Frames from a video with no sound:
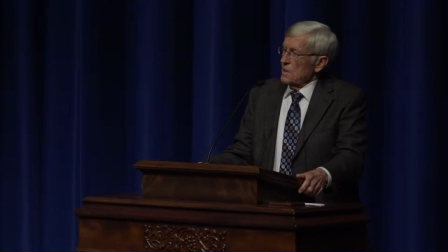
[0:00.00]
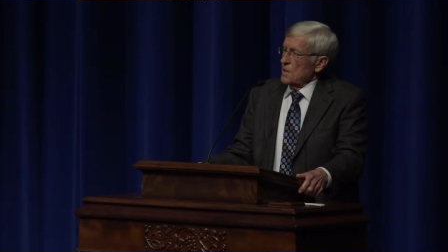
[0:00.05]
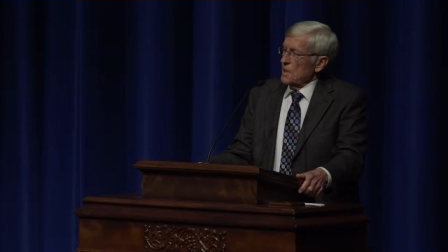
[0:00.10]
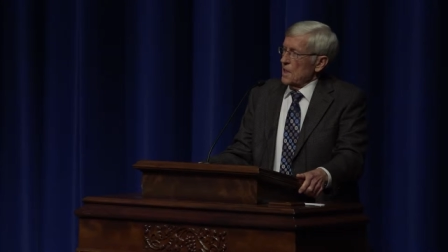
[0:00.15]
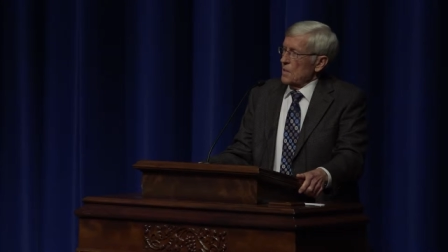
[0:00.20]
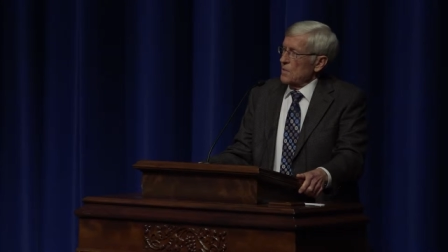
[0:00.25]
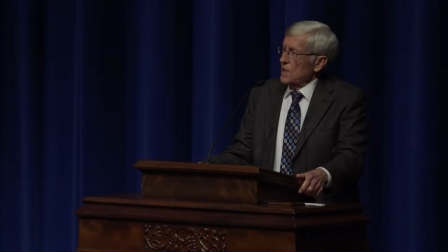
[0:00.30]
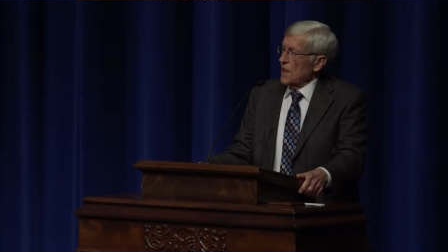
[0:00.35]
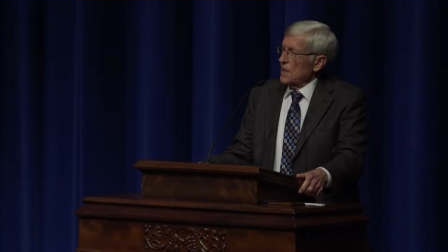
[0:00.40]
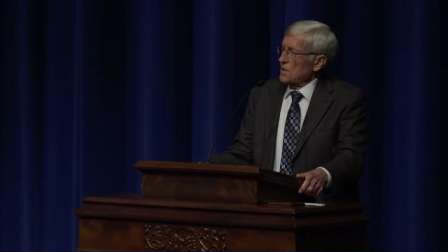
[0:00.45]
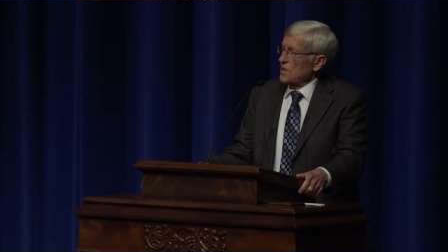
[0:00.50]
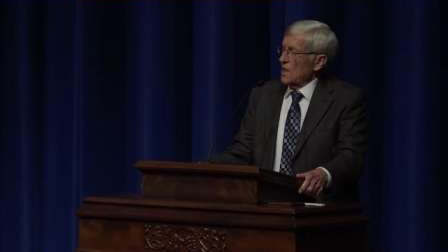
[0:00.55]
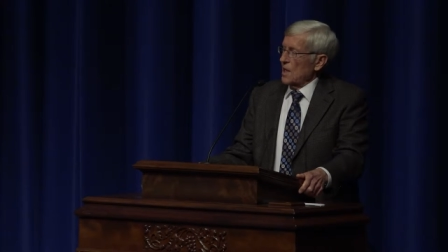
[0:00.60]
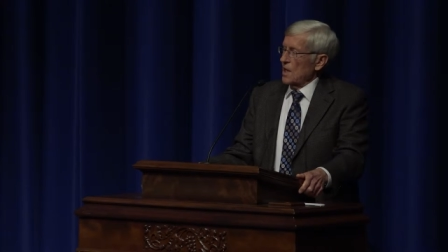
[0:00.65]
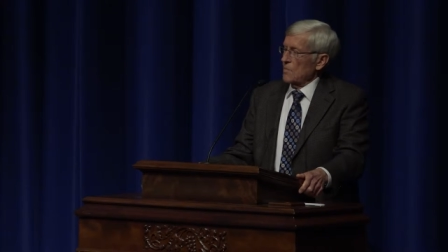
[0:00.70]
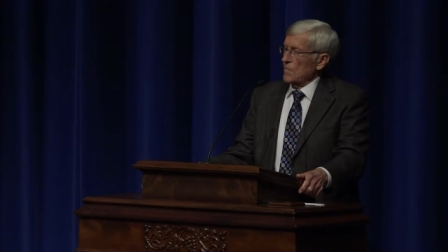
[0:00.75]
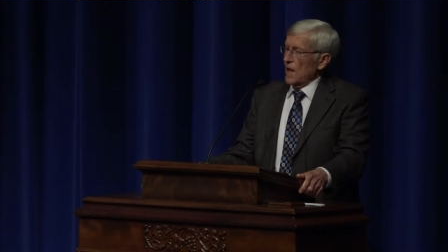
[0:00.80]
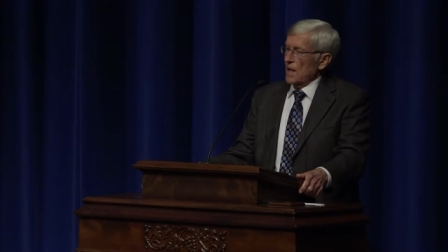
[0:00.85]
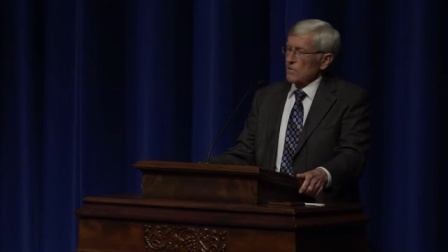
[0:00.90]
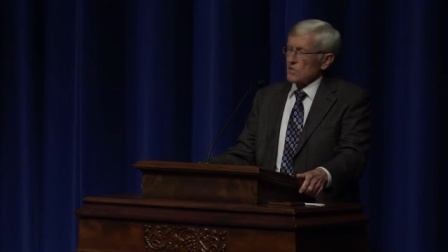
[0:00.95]
Now, by that
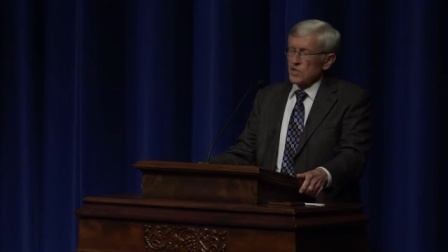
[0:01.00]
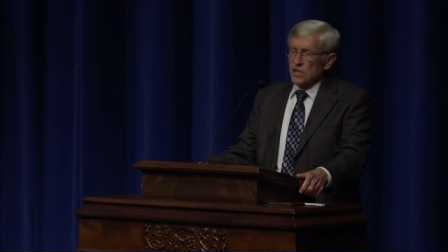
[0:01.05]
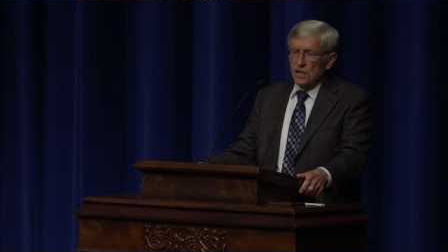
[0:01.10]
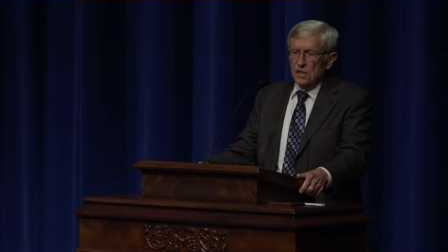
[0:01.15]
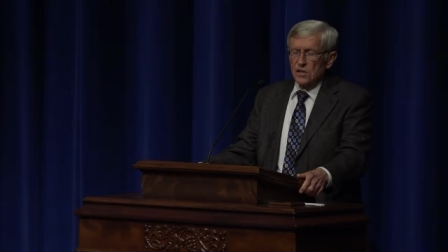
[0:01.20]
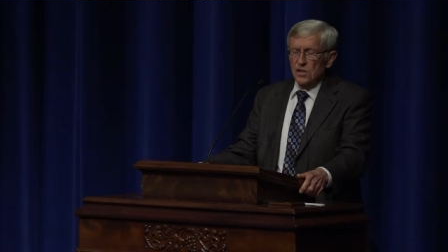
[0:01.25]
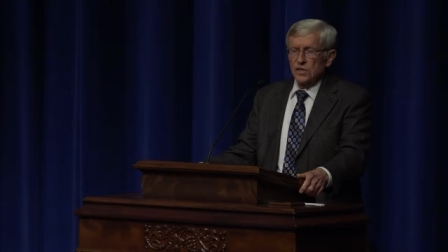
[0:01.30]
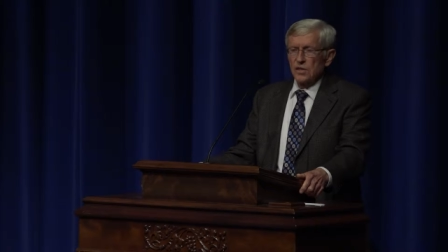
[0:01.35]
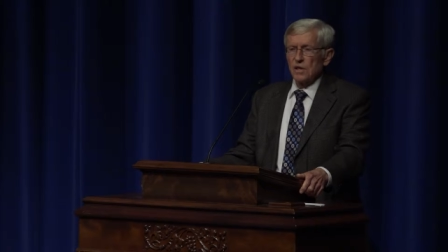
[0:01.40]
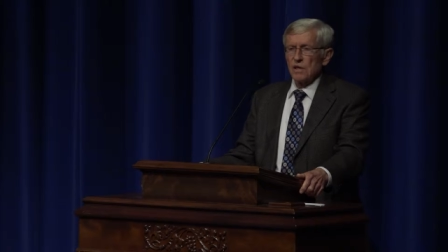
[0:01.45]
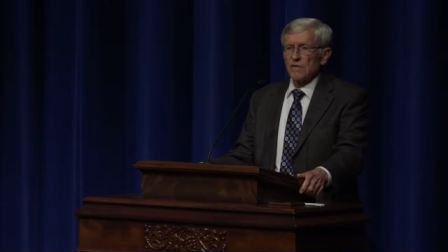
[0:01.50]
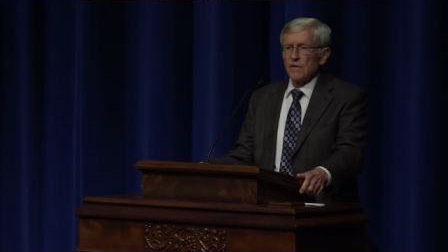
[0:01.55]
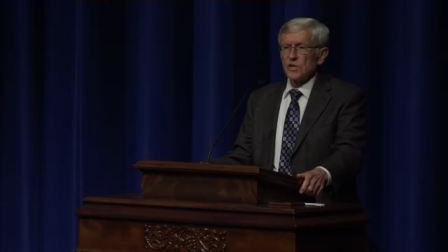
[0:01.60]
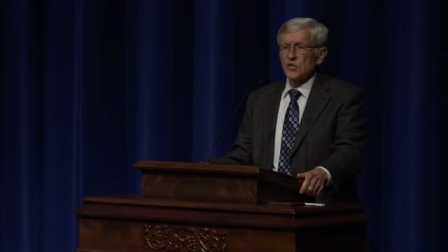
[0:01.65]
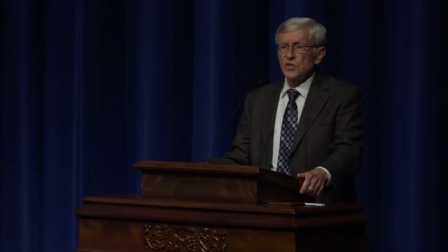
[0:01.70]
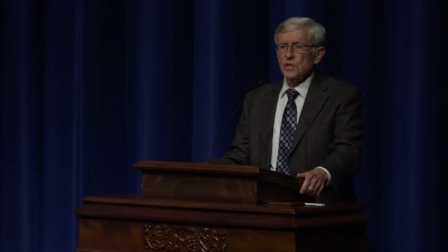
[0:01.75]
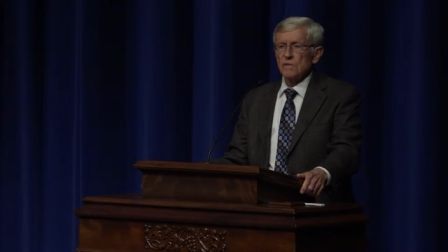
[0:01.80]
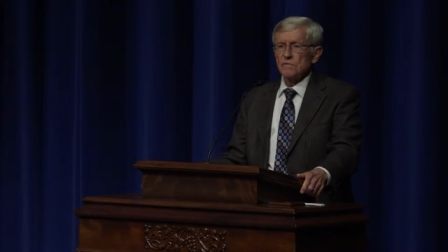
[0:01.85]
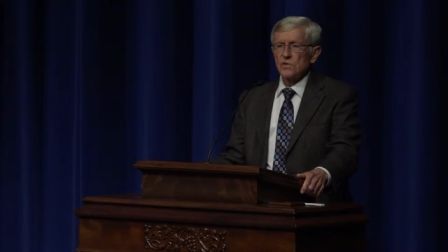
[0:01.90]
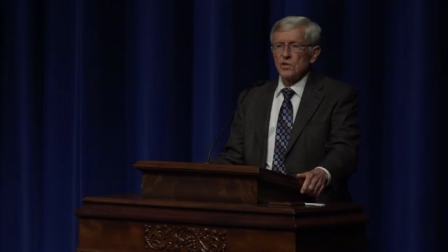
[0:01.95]
time, I was at the
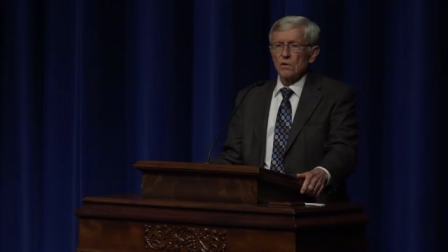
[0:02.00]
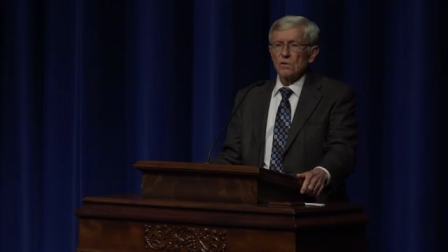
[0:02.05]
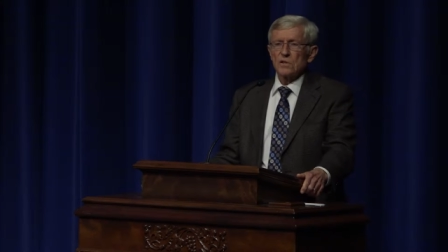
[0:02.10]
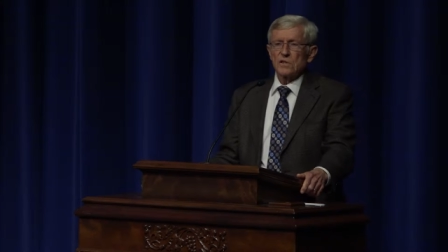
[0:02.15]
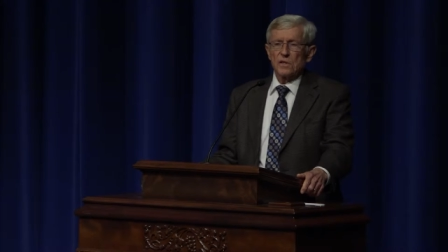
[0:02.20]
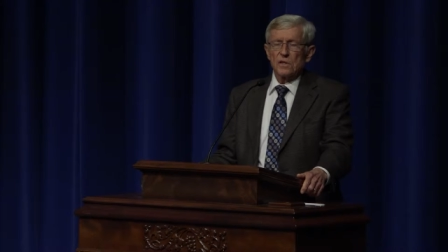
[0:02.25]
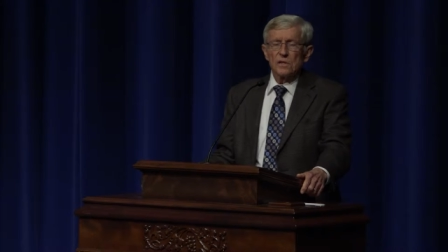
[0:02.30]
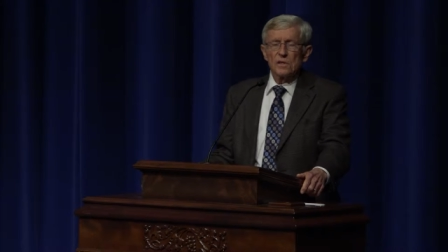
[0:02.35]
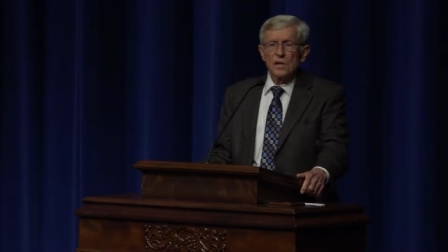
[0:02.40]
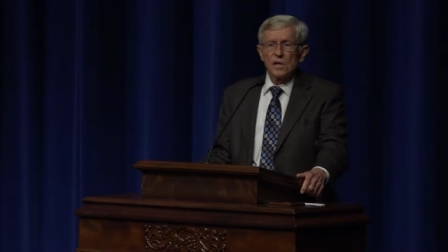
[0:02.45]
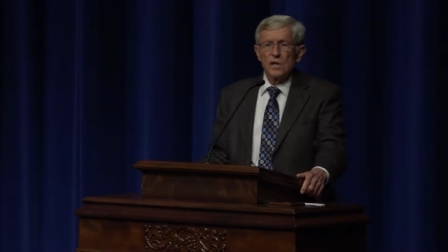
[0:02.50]
University of Georgia.